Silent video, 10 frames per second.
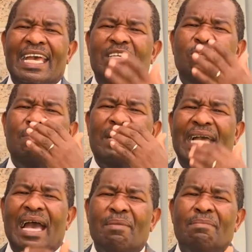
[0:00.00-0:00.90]
And you
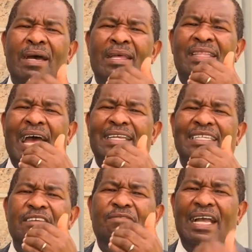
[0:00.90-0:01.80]
become that
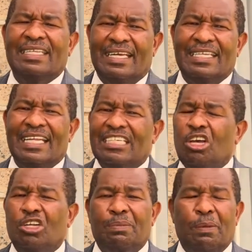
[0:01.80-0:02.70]
evangelist that
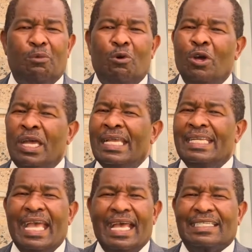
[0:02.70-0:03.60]
tells people,
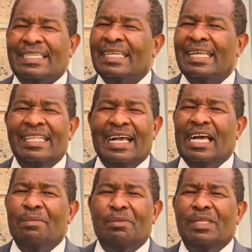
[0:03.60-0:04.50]
yes, there,
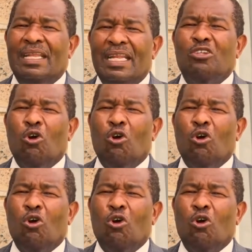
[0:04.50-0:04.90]
can, there is